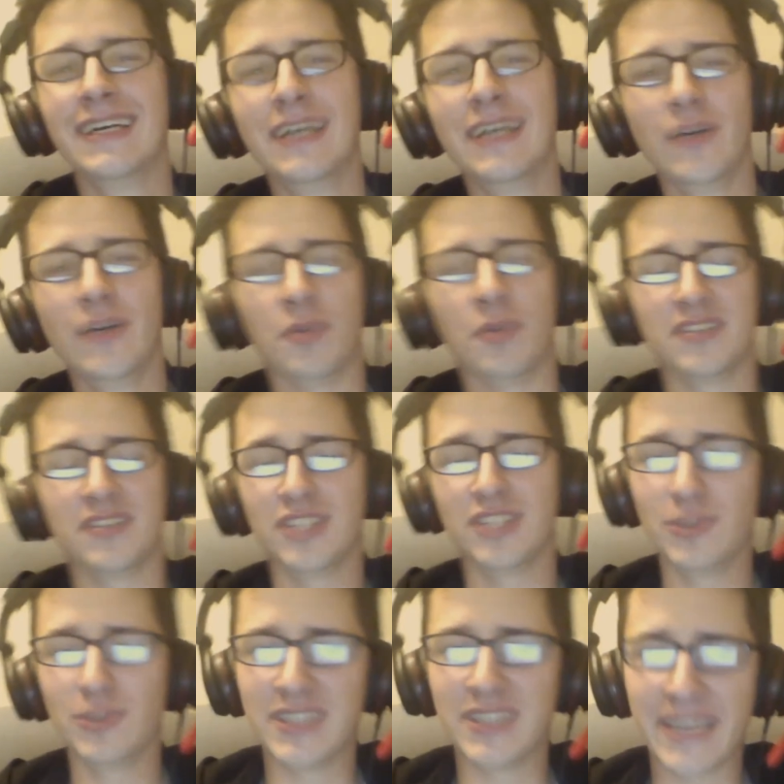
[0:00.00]
We'll be
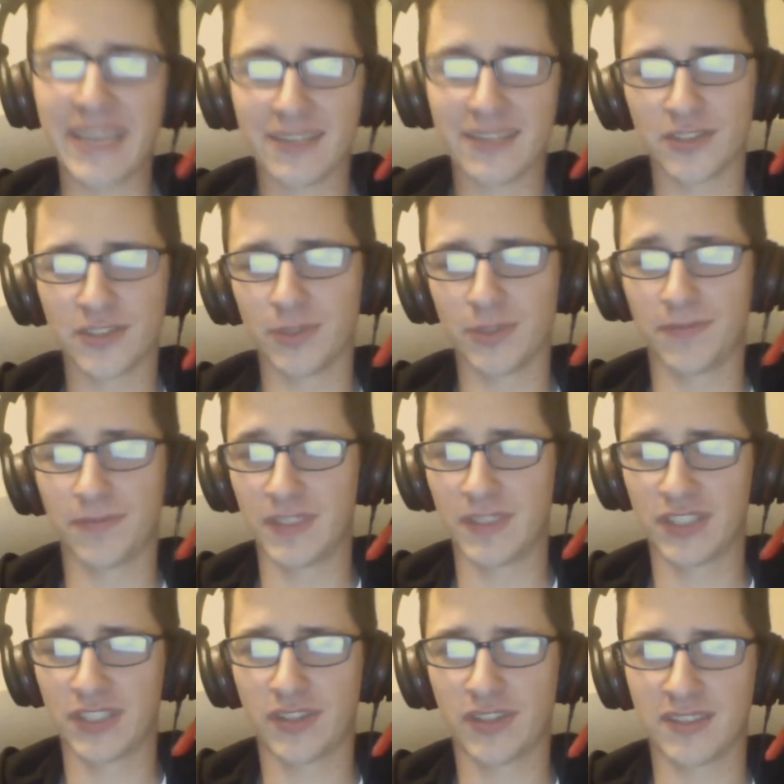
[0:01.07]
continuing that until we
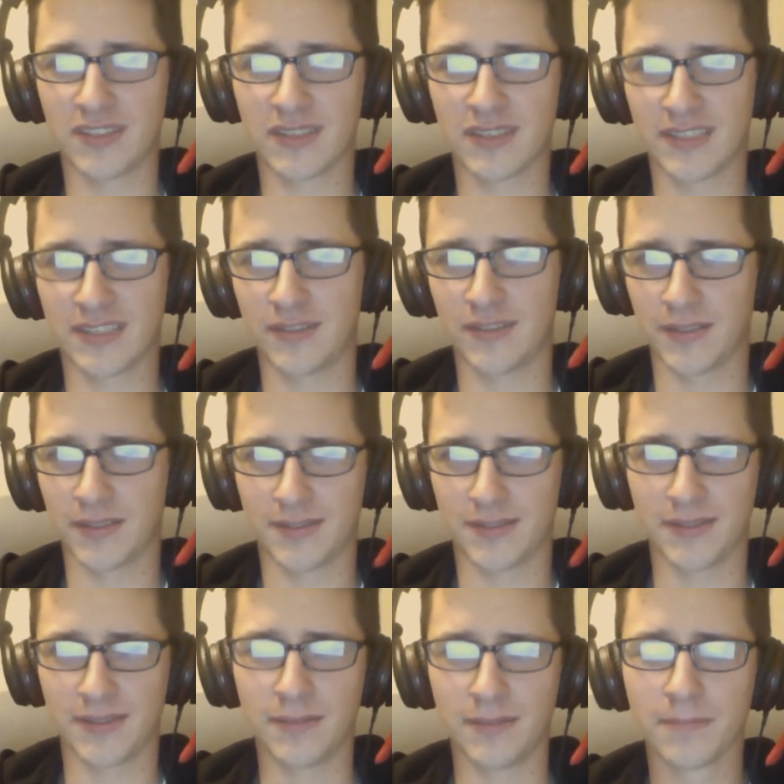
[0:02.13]
finish this last
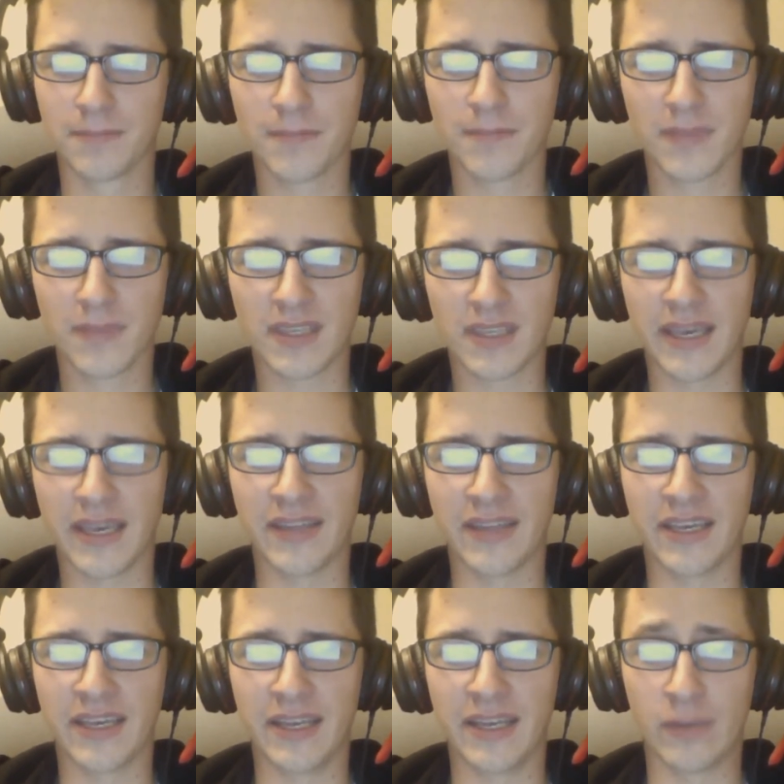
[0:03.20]
DLC, and
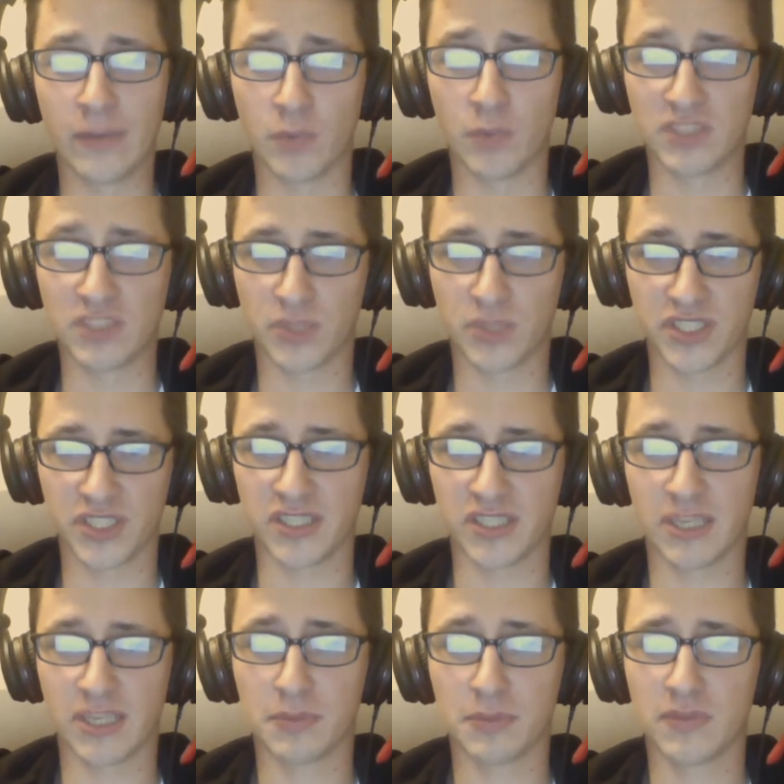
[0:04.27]
then we'll be switching it
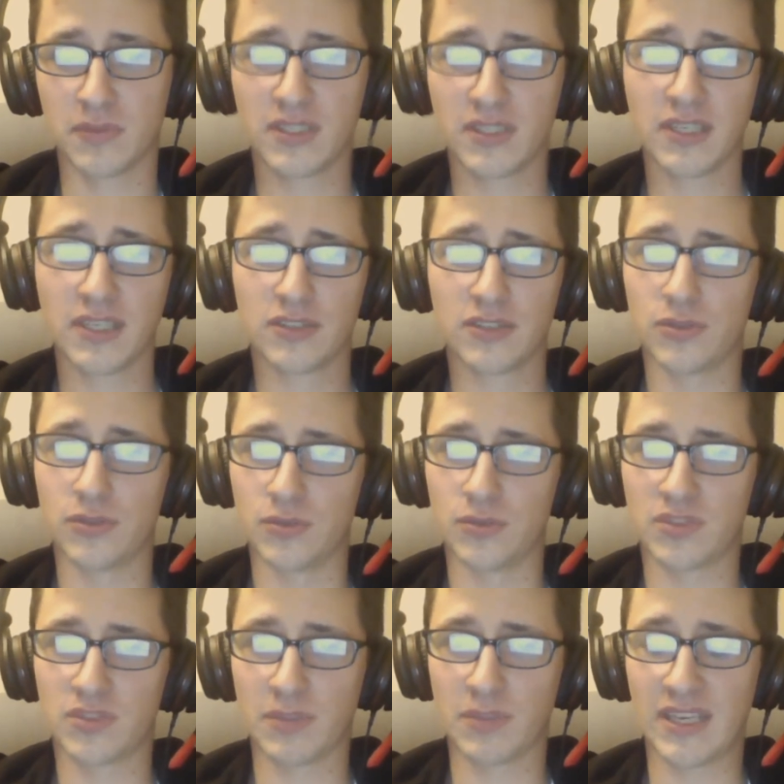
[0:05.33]
up to
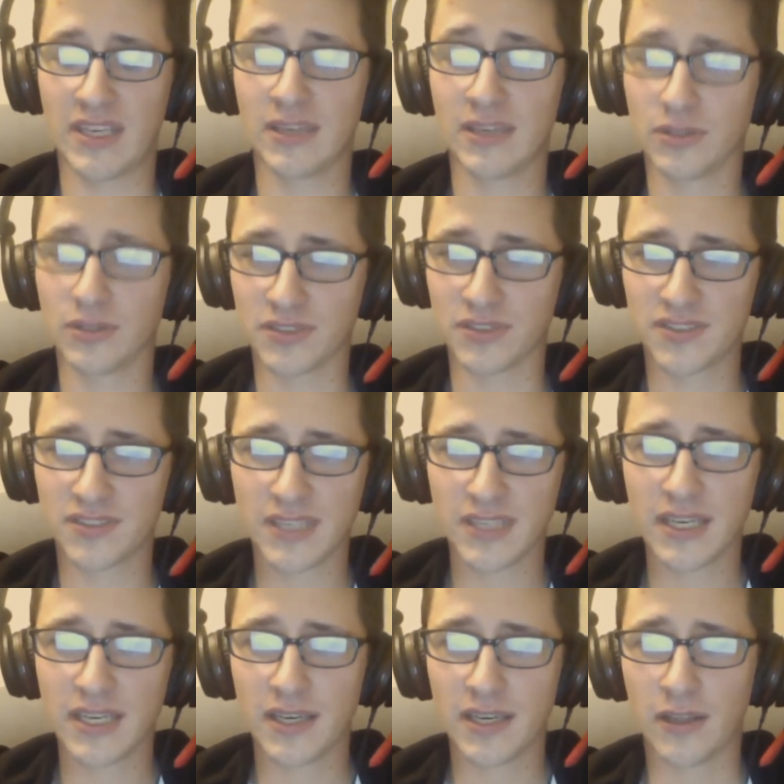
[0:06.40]
something else.
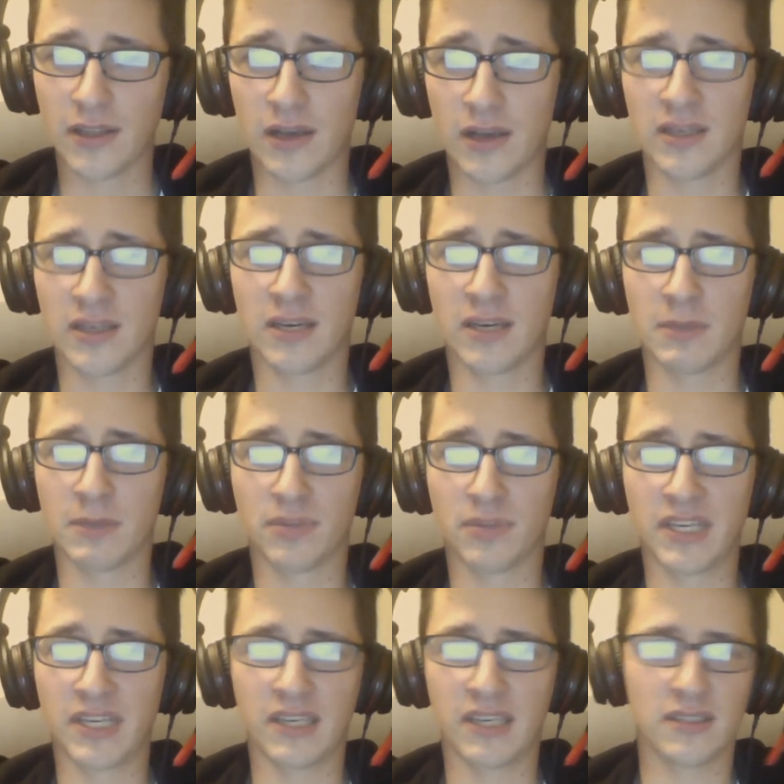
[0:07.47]
I'll
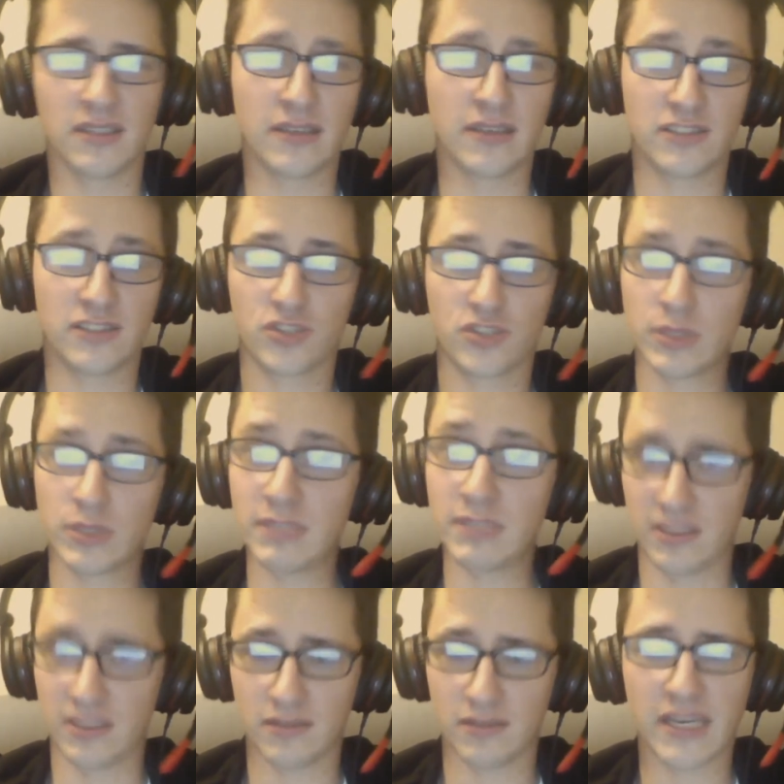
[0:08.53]
be
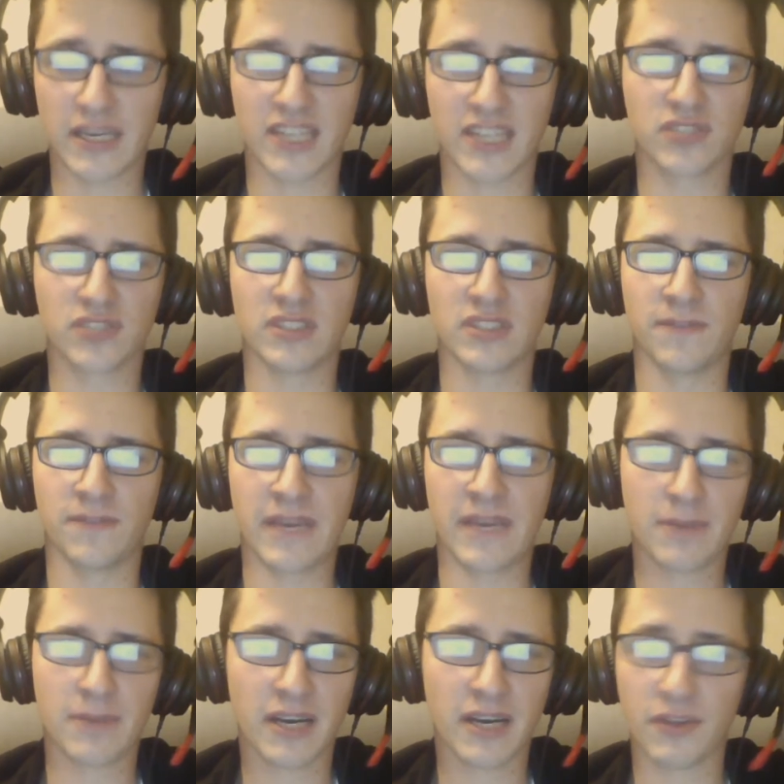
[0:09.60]
streaming, actually,
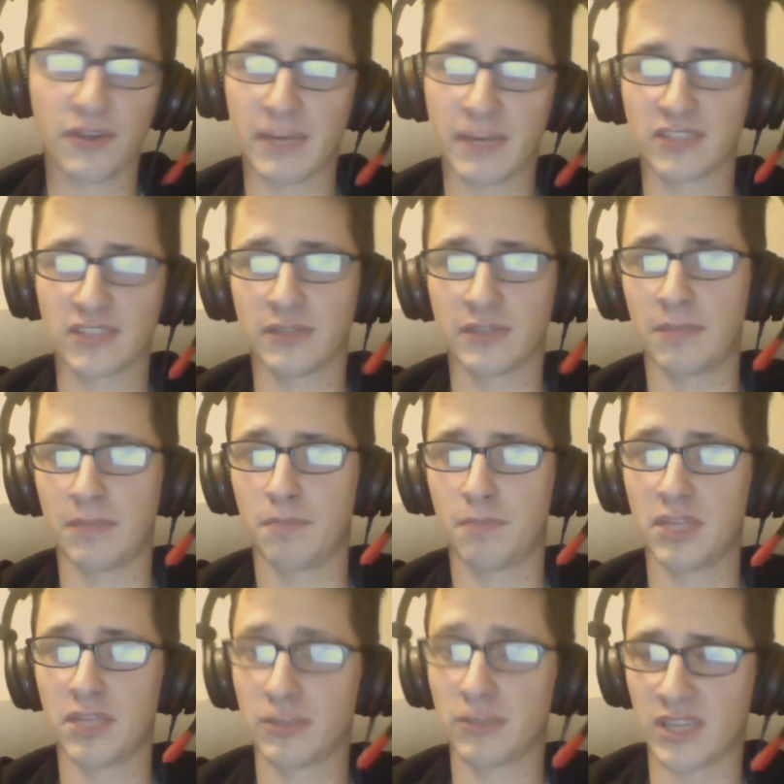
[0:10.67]
Vampire the Masquerade
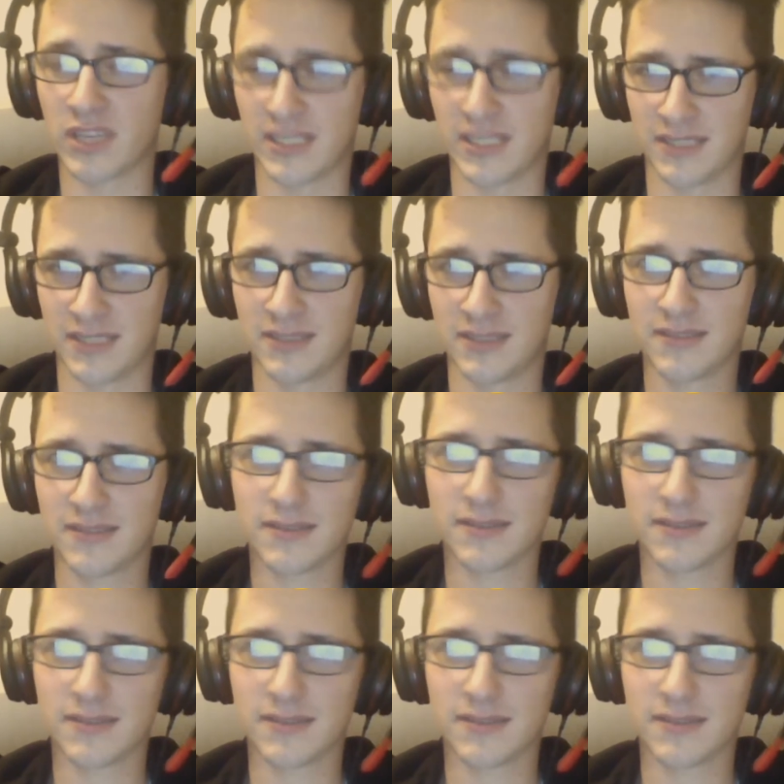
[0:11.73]
Bloodlines.